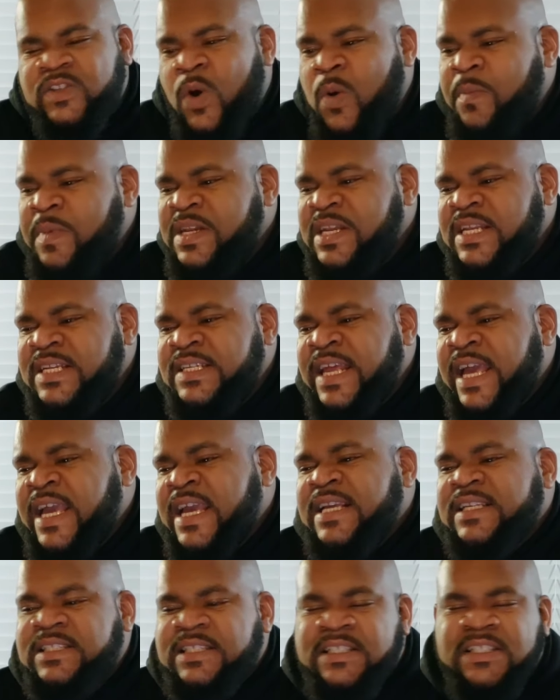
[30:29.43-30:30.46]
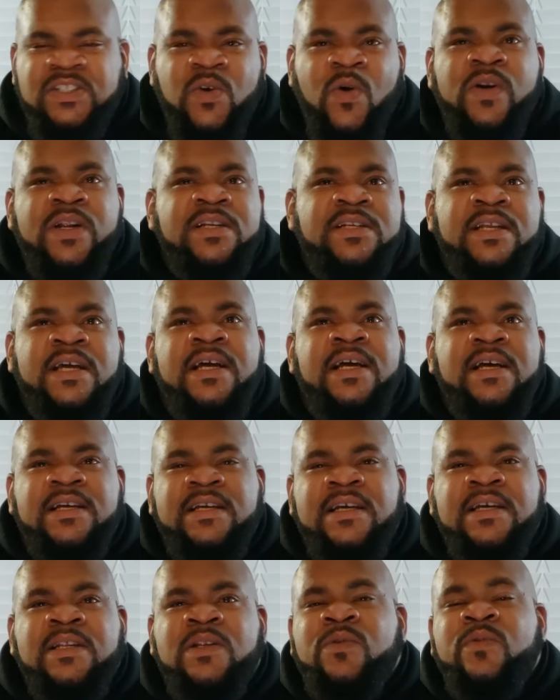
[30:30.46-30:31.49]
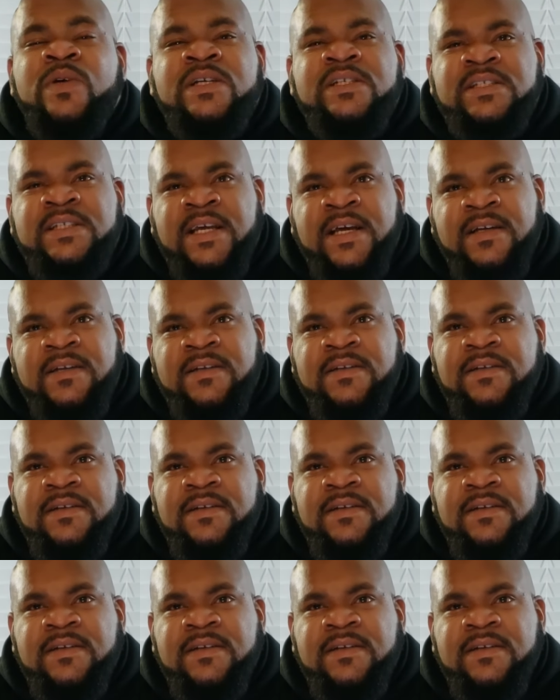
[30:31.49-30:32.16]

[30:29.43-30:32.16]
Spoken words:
So many dances started down here in Louisiana.